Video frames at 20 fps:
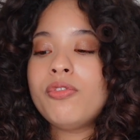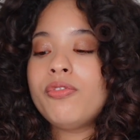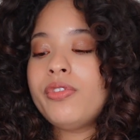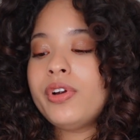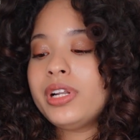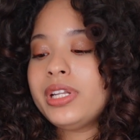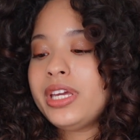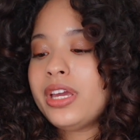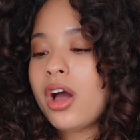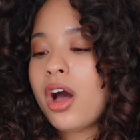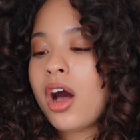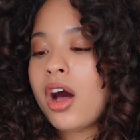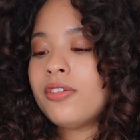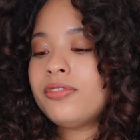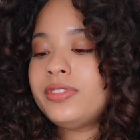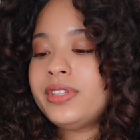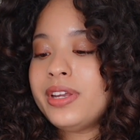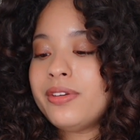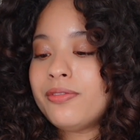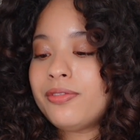really
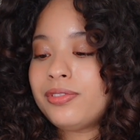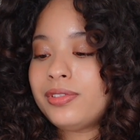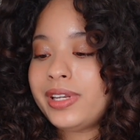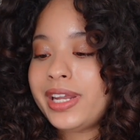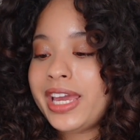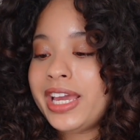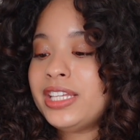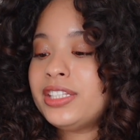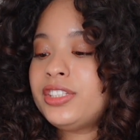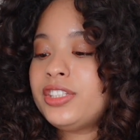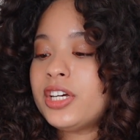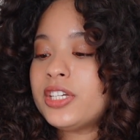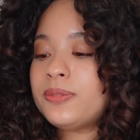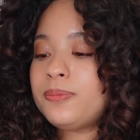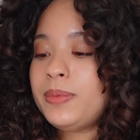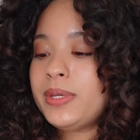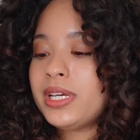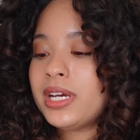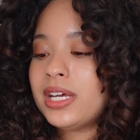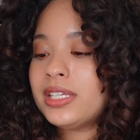often Flakes
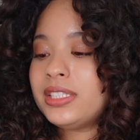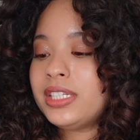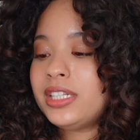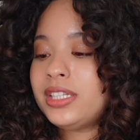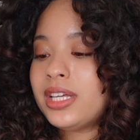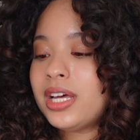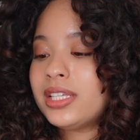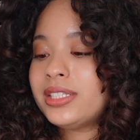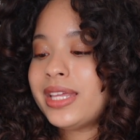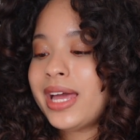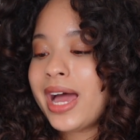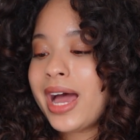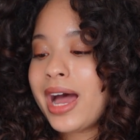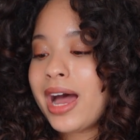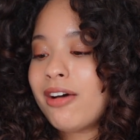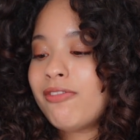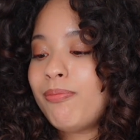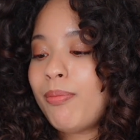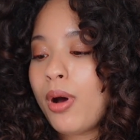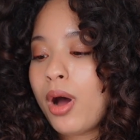just because it does
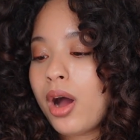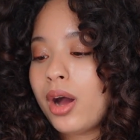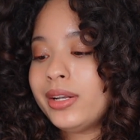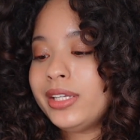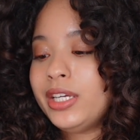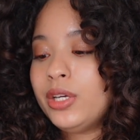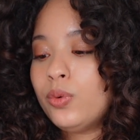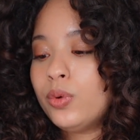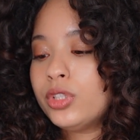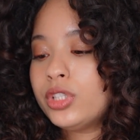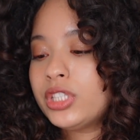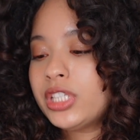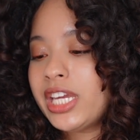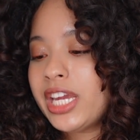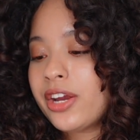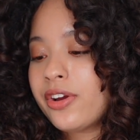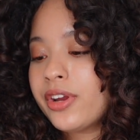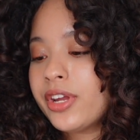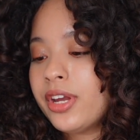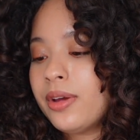have
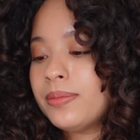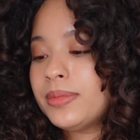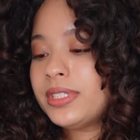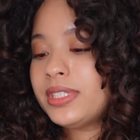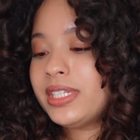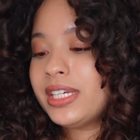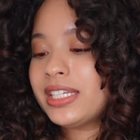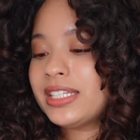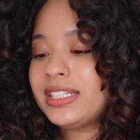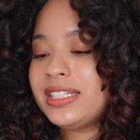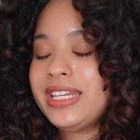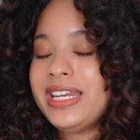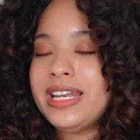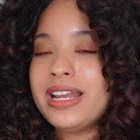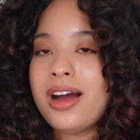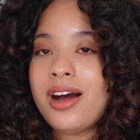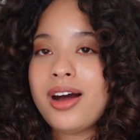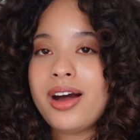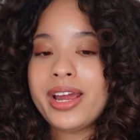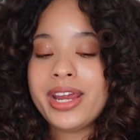polyquaterium
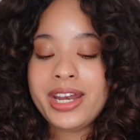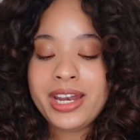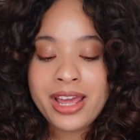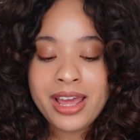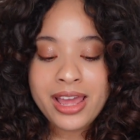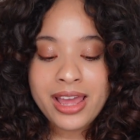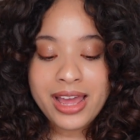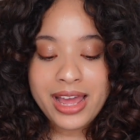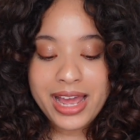69,